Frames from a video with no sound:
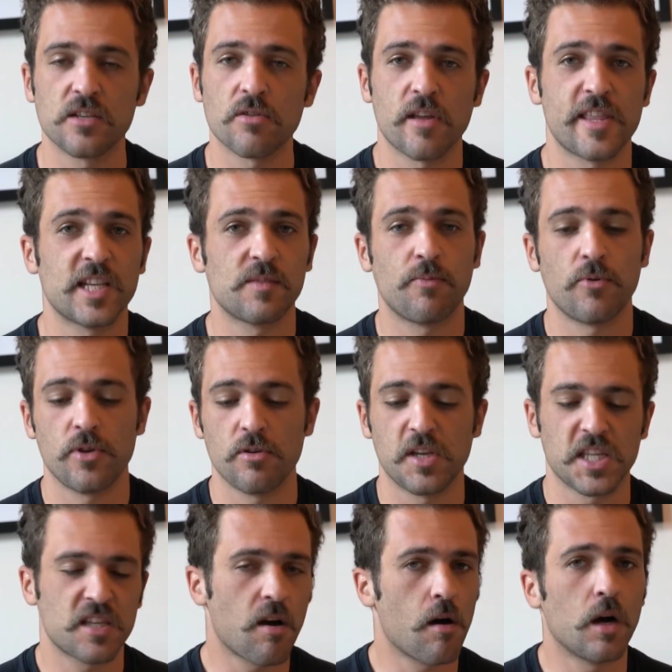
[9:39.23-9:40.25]
So at this point you
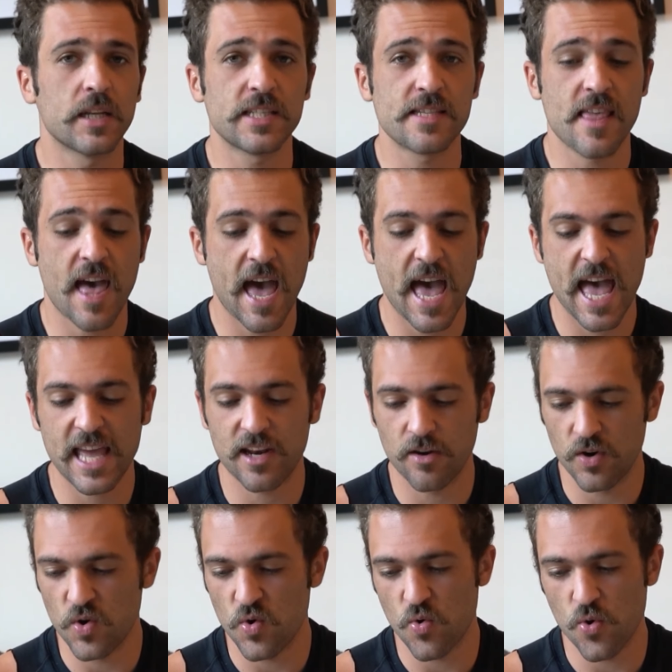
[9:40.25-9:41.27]
can toss
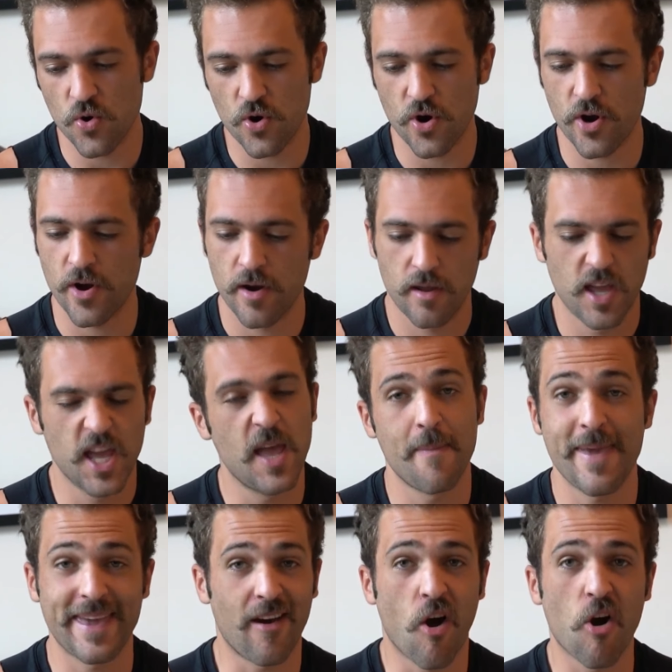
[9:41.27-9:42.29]
that or
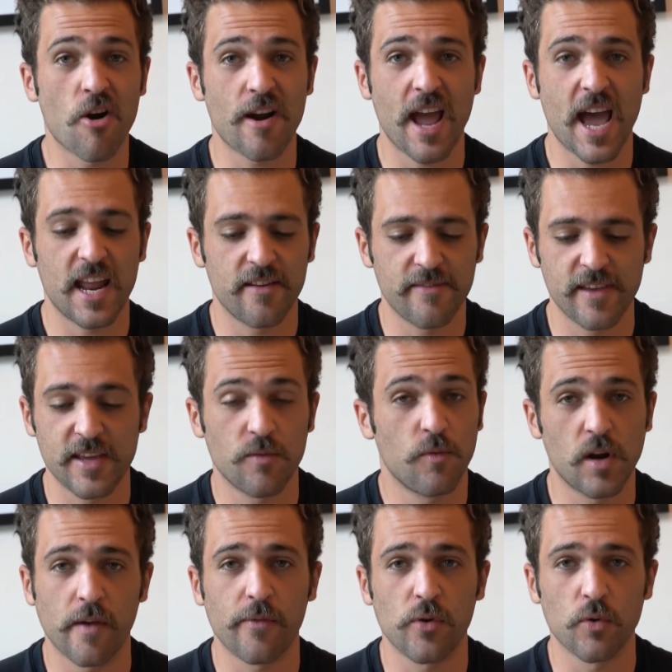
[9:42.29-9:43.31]
make art out of it,
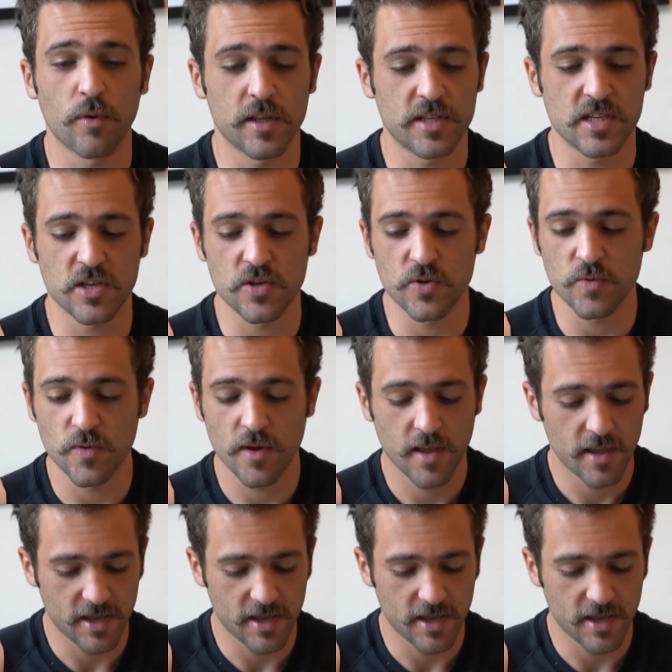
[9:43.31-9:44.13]
whatever you want to do.